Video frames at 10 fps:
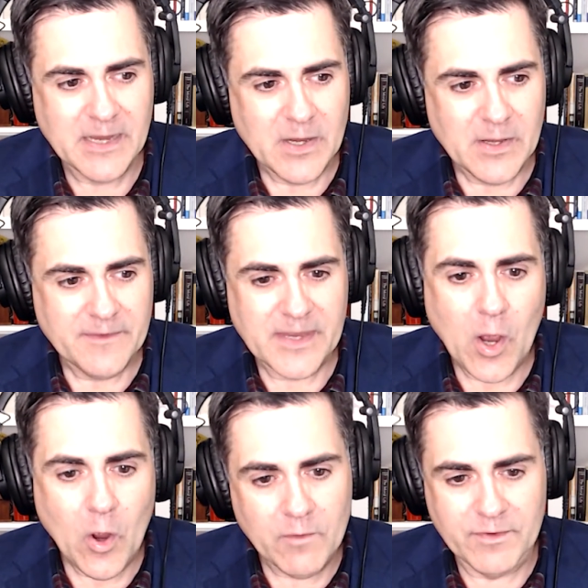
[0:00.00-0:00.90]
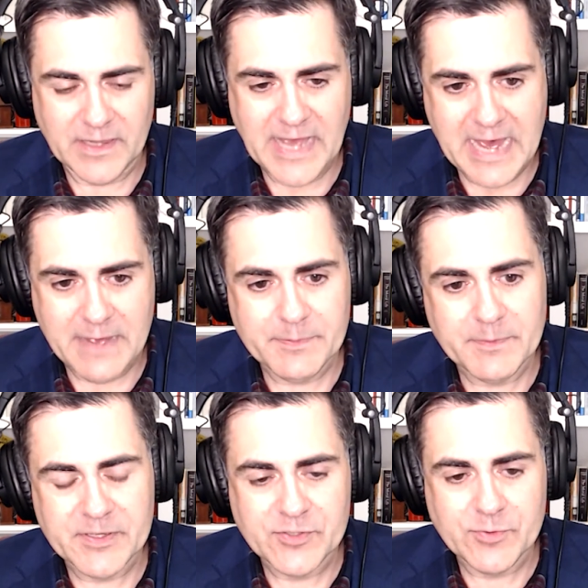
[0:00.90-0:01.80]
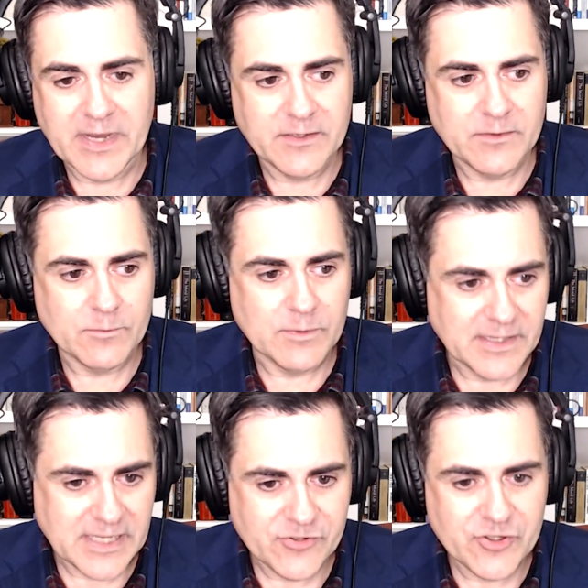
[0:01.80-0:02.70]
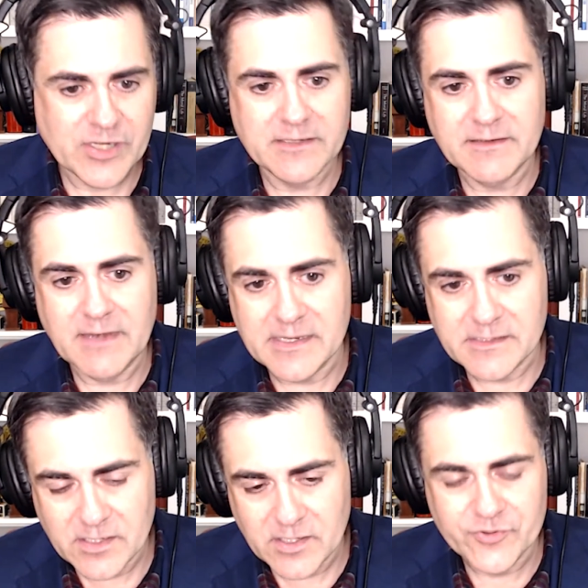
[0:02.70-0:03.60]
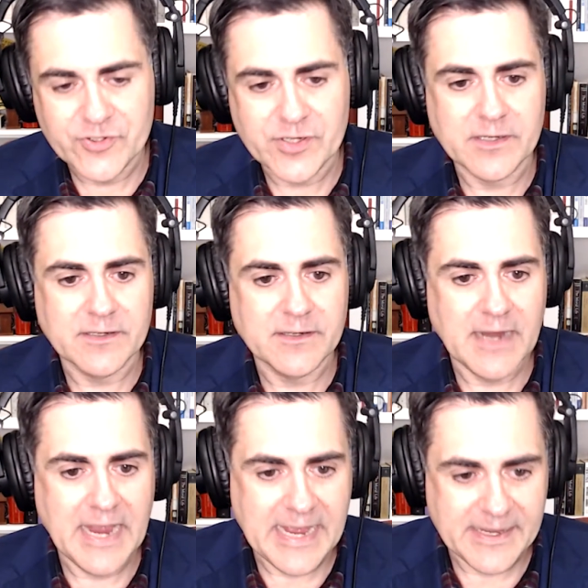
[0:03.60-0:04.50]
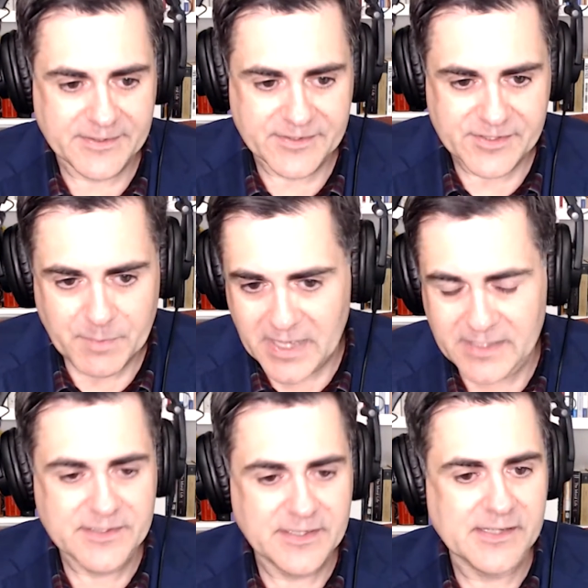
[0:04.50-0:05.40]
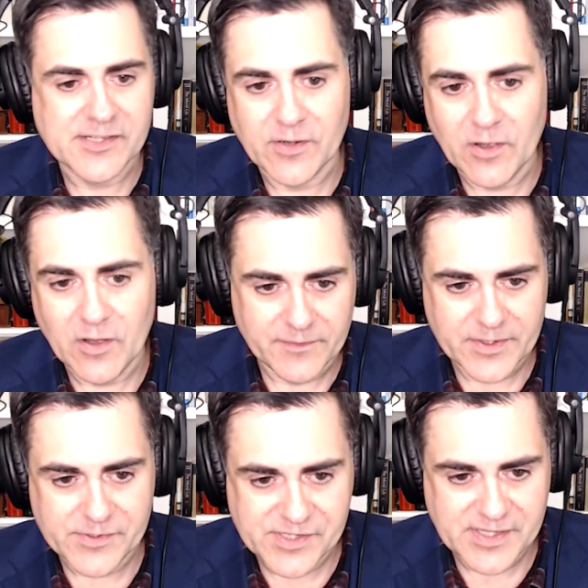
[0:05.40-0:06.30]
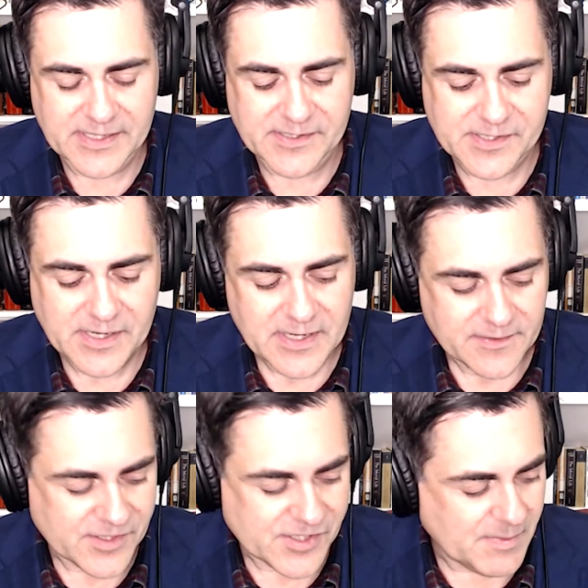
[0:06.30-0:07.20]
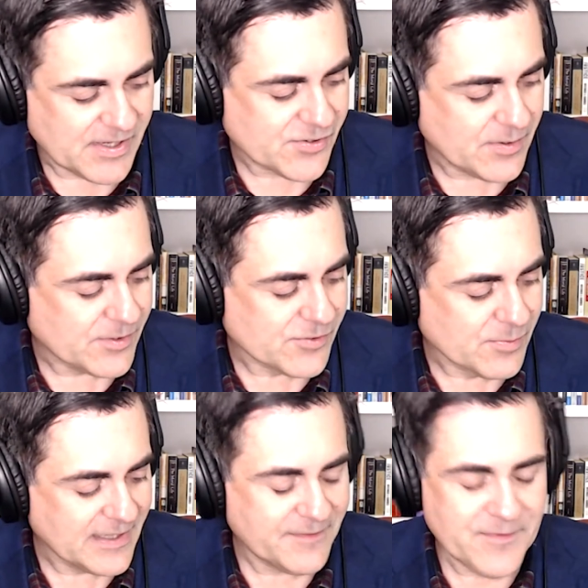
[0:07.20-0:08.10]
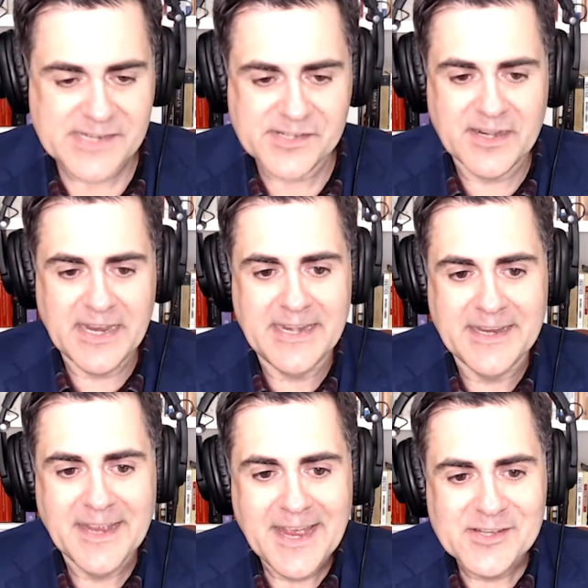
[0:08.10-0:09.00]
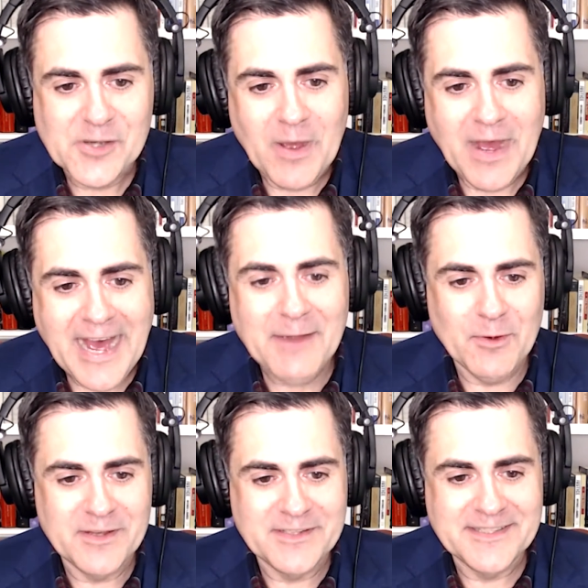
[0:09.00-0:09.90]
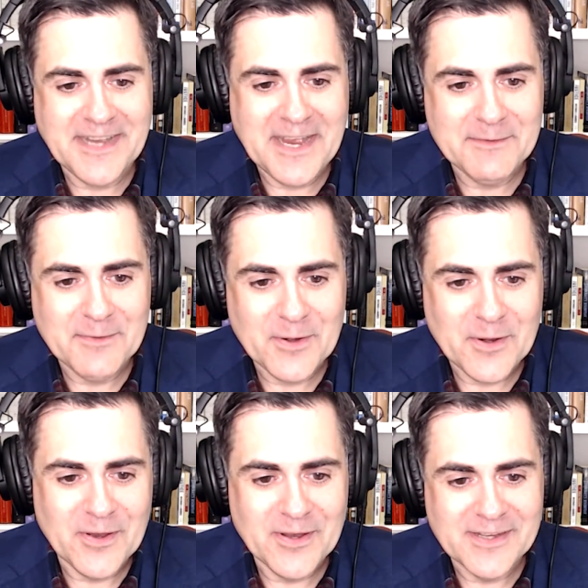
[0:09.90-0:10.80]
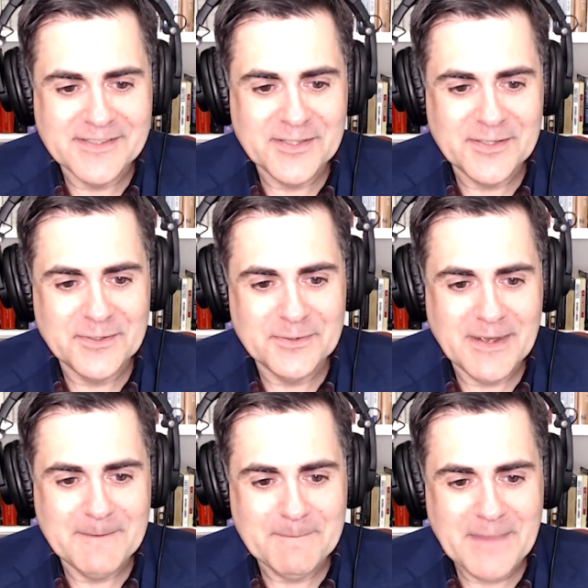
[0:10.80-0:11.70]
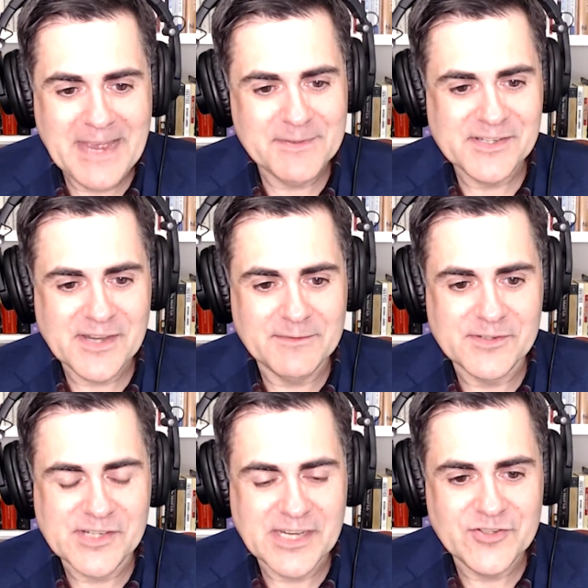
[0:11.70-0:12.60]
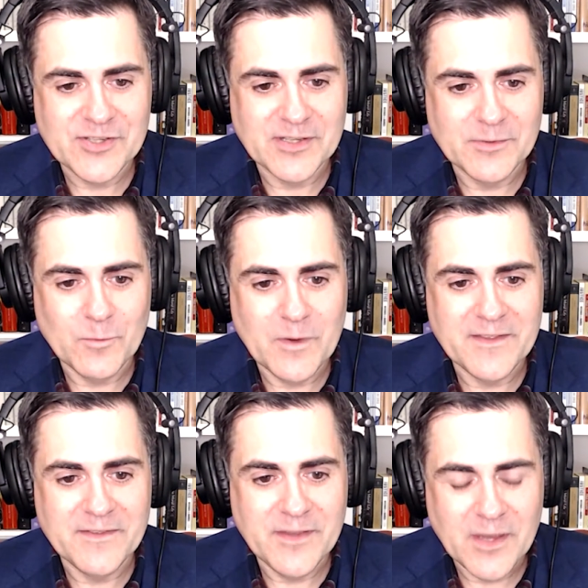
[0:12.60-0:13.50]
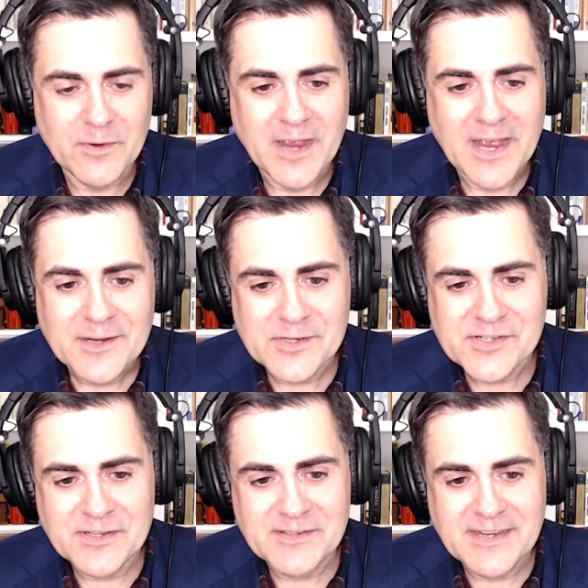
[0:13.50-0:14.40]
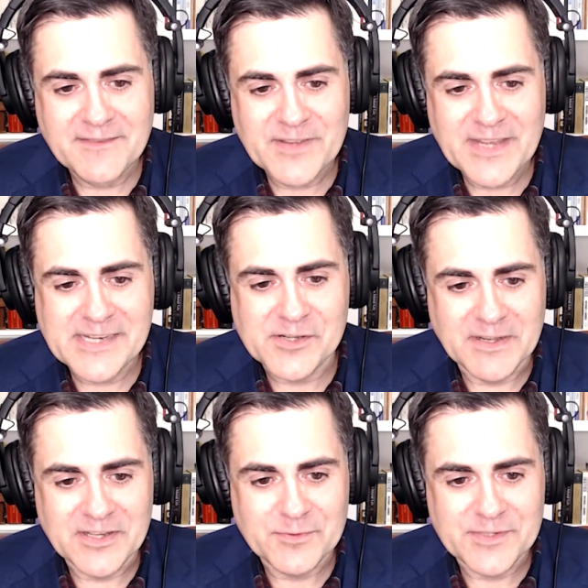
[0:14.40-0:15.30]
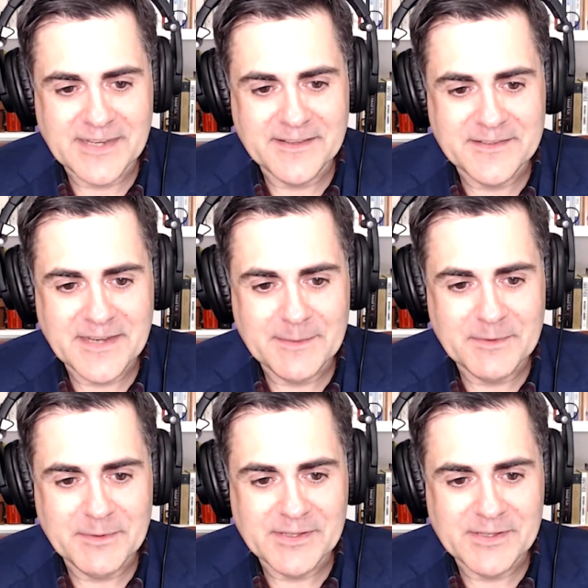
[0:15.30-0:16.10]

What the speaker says: the overlap between religion and culture and politics and all of those things this semester. It was really fascinating. So I wanted to have her on to have this conversation with you. Kristin, thanks so much for taking the time to be with us